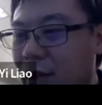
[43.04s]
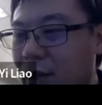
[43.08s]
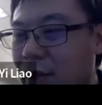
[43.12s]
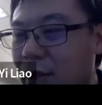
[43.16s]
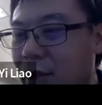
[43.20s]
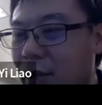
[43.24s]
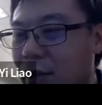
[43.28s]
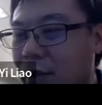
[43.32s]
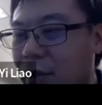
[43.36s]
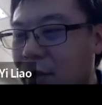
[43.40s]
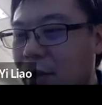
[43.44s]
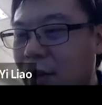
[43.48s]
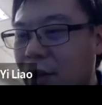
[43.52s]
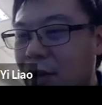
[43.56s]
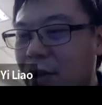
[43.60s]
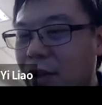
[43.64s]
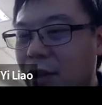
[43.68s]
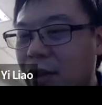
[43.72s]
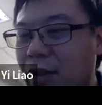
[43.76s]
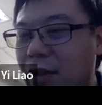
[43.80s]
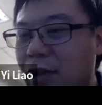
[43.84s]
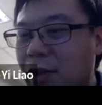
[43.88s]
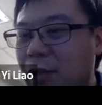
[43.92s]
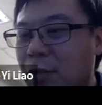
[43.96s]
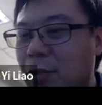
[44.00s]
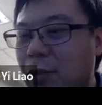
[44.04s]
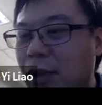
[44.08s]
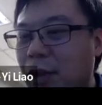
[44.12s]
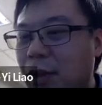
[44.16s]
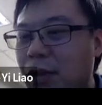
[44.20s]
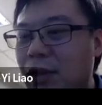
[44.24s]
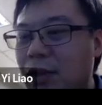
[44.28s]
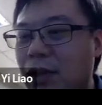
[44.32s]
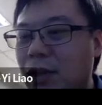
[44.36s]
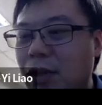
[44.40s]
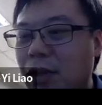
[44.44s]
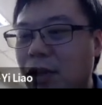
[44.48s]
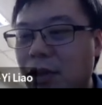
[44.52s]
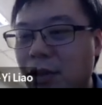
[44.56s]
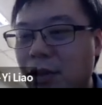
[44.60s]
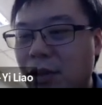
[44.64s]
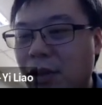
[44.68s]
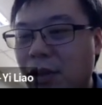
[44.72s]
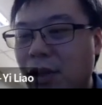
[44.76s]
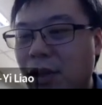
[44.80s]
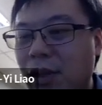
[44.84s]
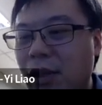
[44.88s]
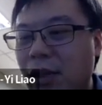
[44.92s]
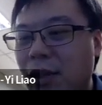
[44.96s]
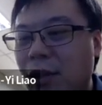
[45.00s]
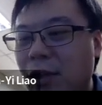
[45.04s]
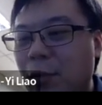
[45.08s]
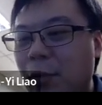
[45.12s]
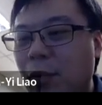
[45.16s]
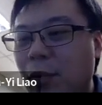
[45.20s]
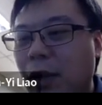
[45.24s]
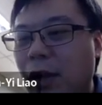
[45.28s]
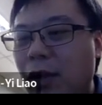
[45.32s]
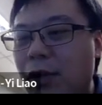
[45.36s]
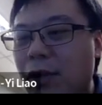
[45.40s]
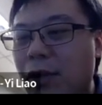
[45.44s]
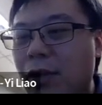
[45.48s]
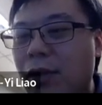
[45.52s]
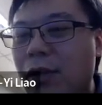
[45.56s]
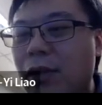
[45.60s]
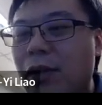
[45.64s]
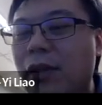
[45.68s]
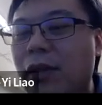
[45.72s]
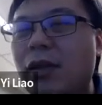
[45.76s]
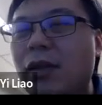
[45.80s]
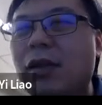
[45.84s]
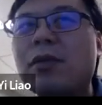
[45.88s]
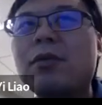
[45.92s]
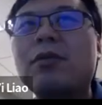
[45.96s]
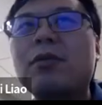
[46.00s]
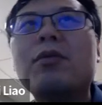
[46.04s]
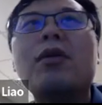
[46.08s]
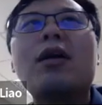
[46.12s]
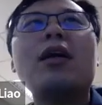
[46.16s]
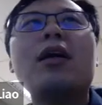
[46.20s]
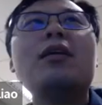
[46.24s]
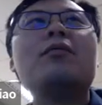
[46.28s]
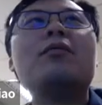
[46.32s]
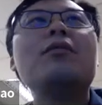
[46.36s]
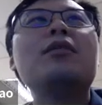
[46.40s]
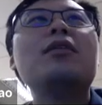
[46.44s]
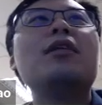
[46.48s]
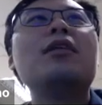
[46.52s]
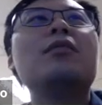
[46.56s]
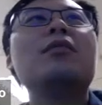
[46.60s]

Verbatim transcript: So this is basically about derived